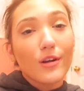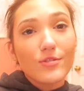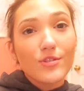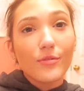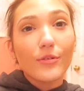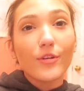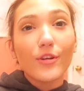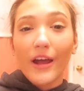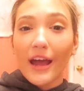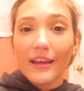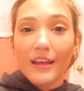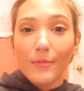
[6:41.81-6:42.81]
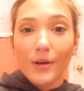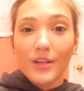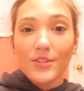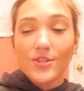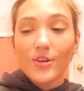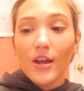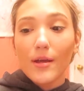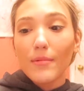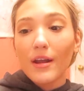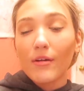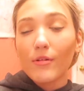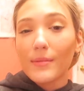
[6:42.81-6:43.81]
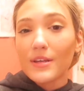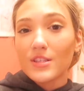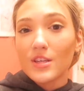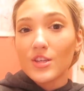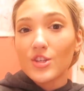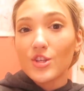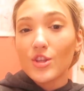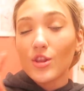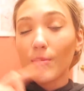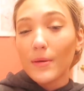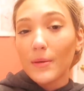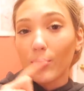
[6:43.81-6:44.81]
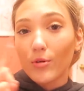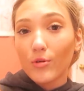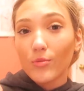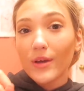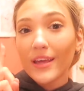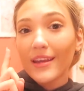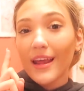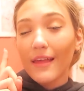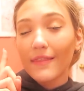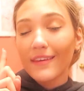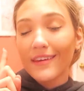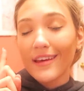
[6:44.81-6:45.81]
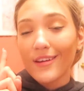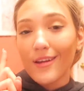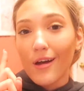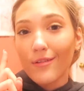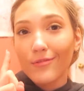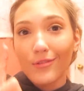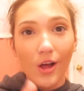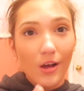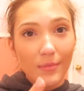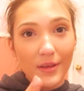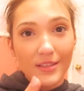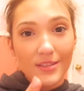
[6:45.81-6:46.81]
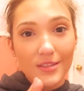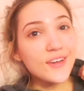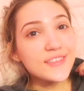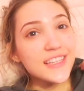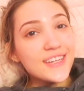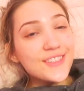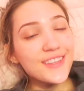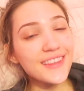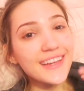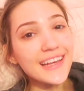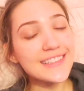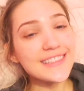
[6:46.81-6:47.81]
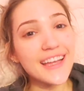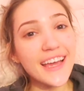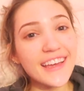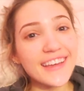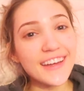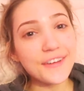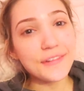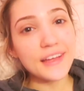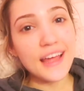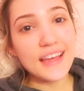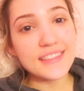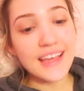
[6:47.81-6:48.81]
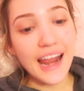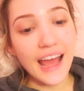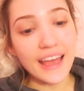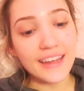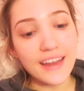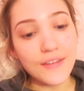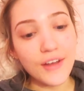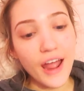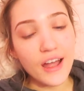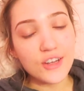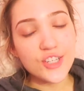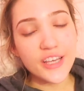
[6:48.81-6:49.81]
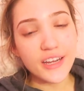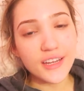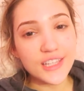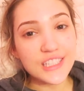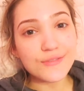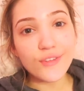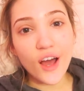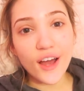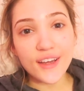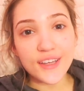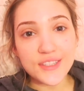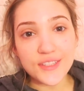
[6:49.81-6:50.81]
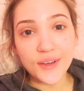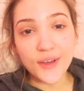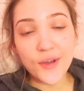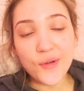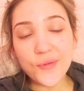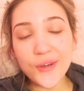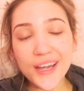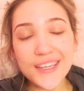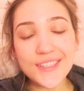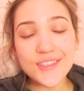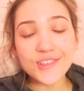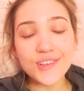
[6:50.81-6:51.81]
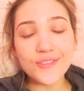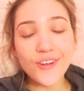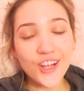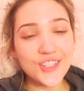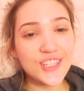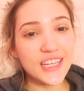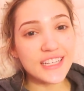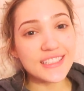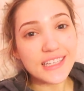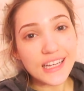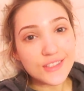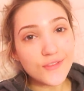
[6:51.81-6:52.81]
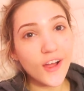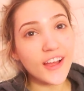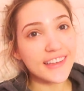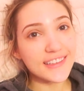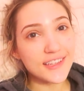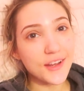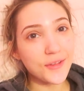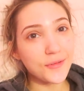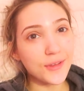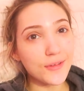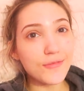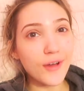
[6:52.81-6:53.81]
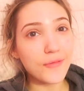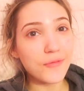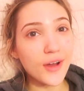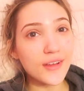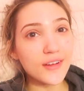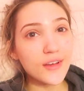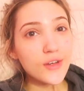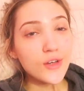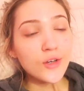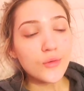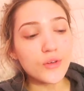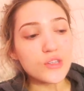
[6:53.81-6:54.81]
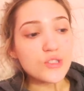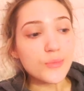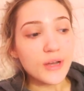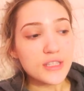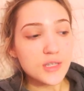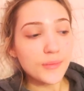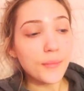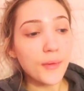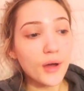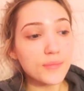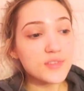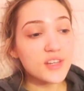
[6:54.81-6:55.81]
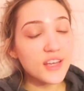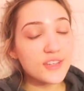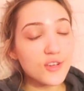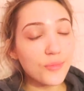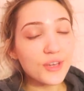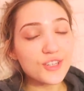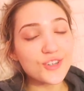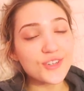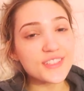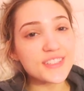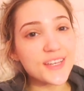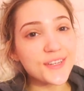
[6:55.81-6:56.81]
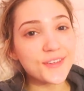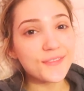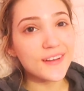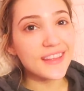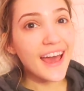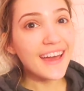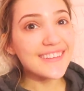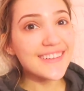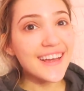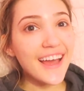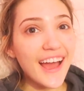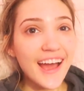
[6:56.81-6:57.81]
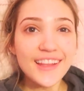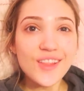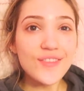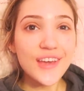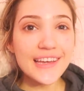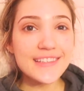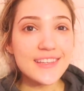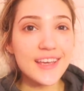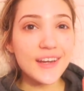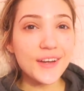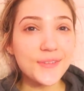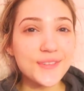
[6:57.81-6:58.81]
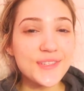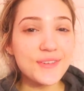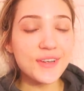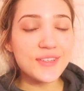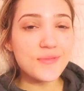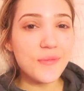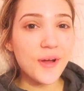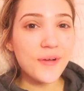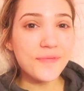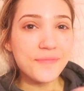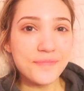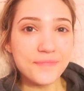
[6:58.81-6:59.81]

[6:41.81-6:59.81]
And also include your at name on Instagram, and I will message the people who win at the end of Vlogmas. So it's actually the next day, and I realized that I never actually ended this vlog, and so I hope you guys enjoyed watching. Today's vlog is another really fun one. We are surprising my mom today, so make sure to stay tuned for that. I love you guys, and I will see you guys tomorrow.